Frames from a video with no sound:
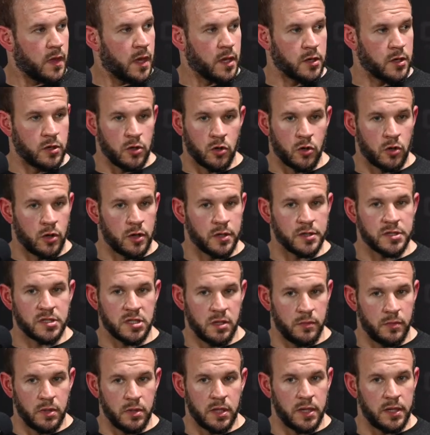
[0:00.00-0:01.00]
And you're going to
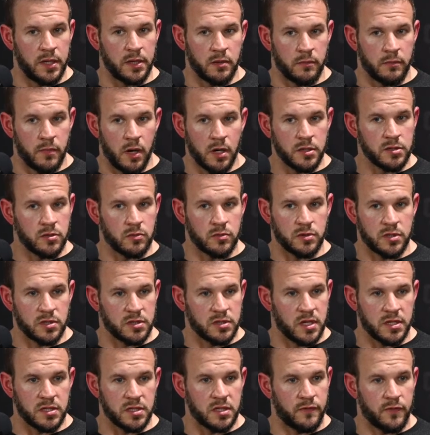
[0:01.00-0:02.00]
stimulate the muscle just
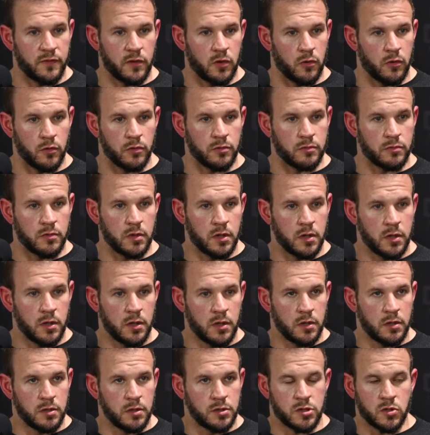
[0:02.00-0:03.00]
as if you're
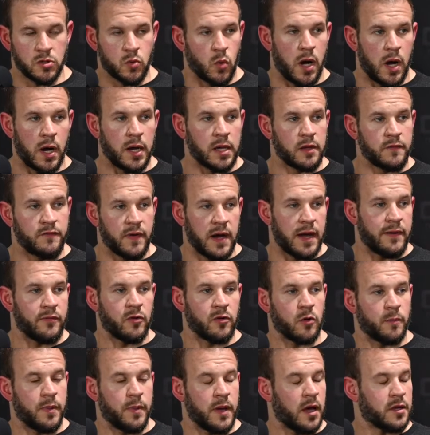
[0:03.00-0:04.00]
squatting
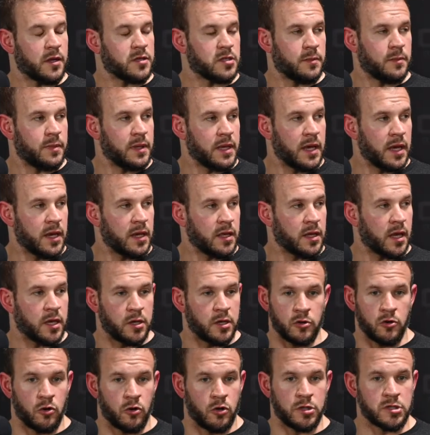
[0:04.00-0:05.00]
500 pounds in the beginning and
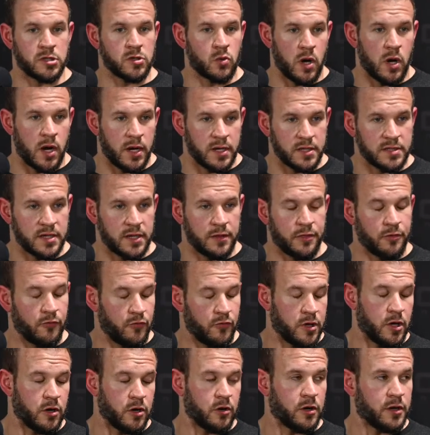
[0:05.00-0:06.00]
you're only squatting, say,
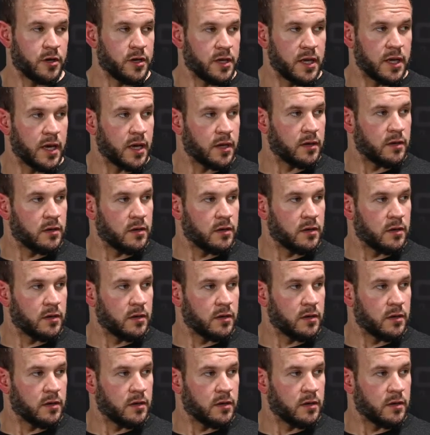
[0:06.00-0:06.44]
300 at the end.